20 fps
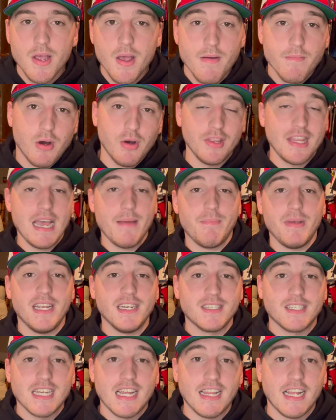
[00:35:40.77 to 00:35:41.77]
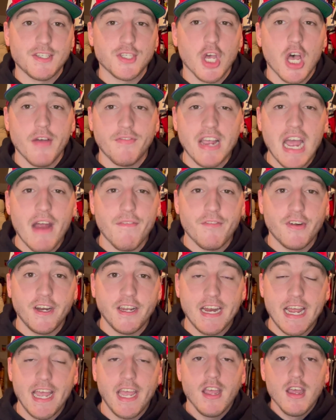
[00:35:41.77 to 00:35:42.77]
But with that being said, that's all I've got for you
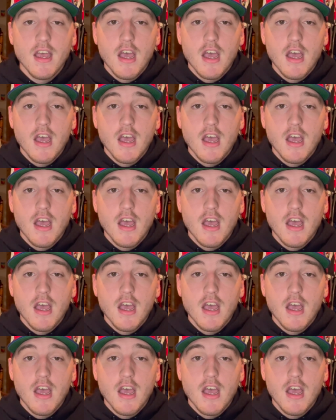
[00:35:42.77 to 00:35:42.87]
today.